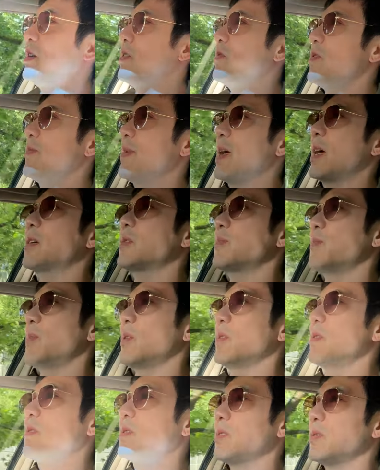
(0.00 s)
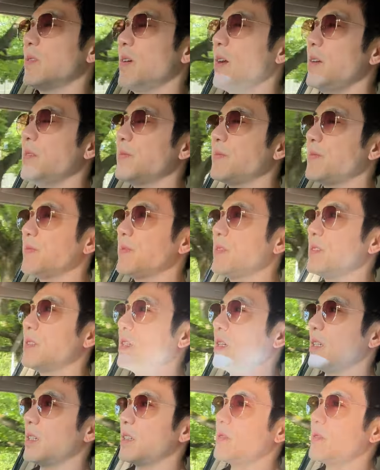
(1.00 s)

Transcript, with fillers: from experts, right? It's like,